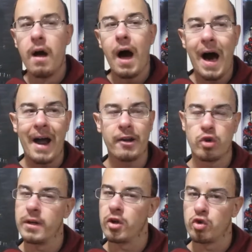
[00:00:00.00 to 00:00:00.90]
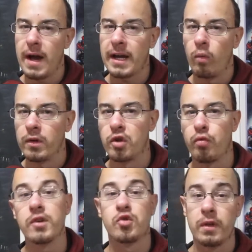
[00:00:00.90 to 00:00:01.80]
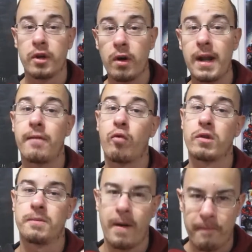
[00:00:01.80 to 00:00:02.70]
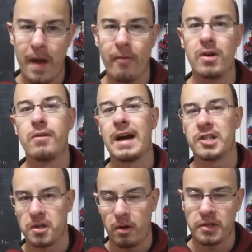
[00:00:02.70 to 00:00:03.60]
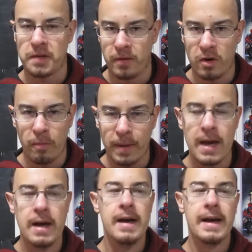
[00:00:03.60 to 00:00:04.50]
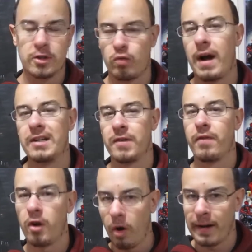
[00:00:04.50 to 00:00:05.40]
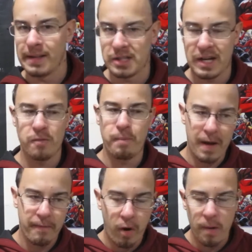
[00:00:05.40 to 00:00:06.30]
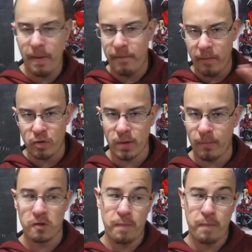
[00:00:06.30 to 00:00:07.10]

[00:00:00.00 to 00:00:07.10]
How to Train Your Dragon 1, 2, 3 is really good. And, of course, my favorite, you guys should know this if you know me, is Rise of the Guardians. That is by far my favorite DreamWorks.